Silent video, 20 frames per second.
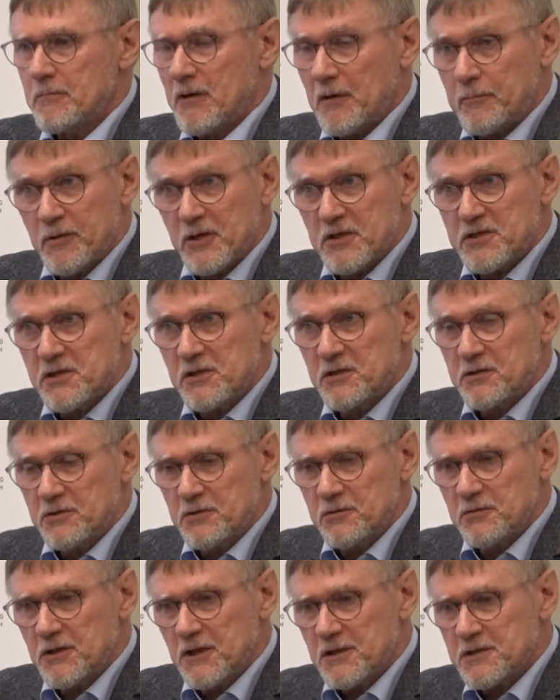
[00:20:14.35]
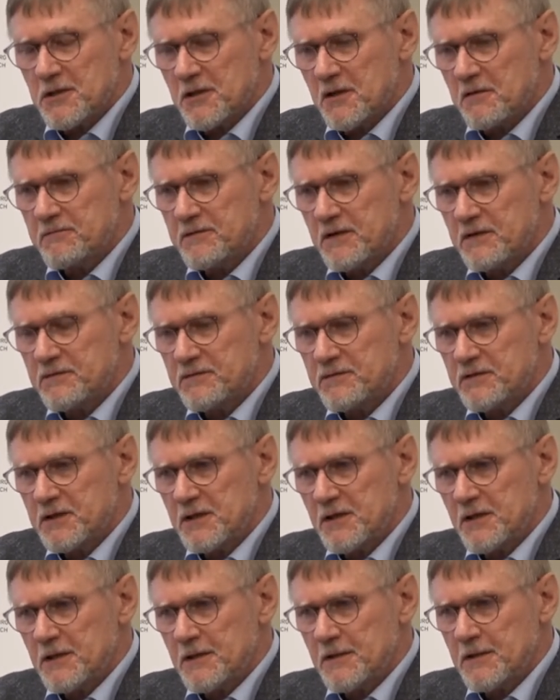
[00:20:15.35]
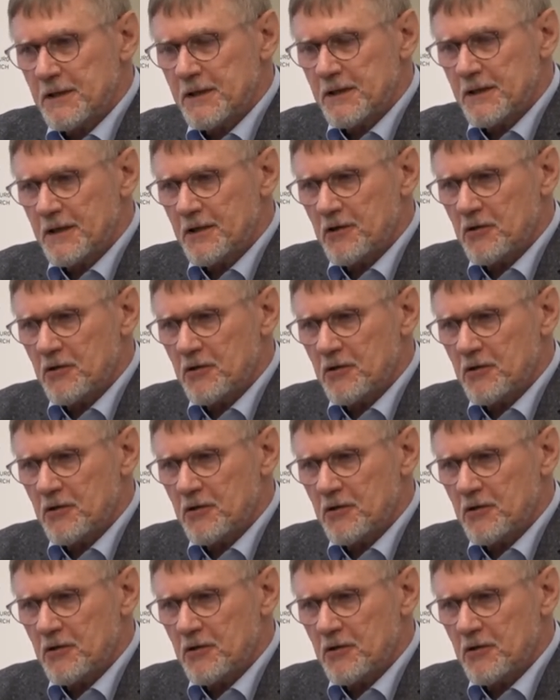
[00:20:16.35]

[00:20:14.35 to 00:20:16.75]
published in 2015 and